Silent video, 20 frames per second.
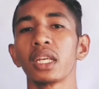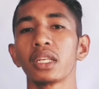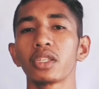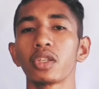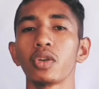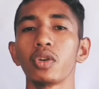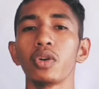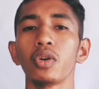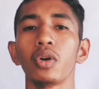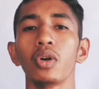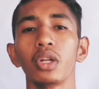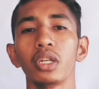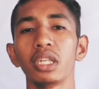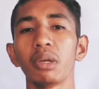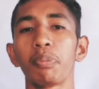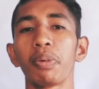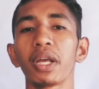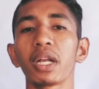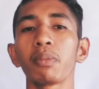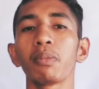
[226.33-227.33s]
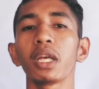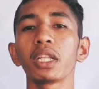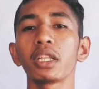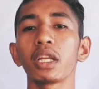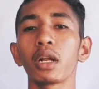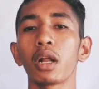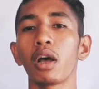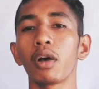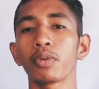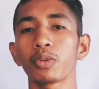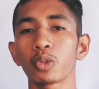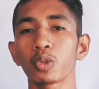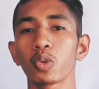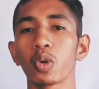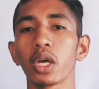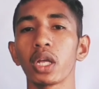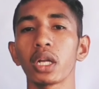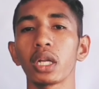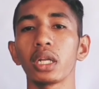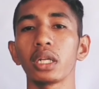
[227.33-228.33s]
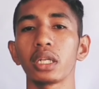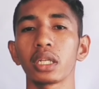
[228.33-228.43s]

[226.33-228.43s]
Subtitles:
So the perimeter of square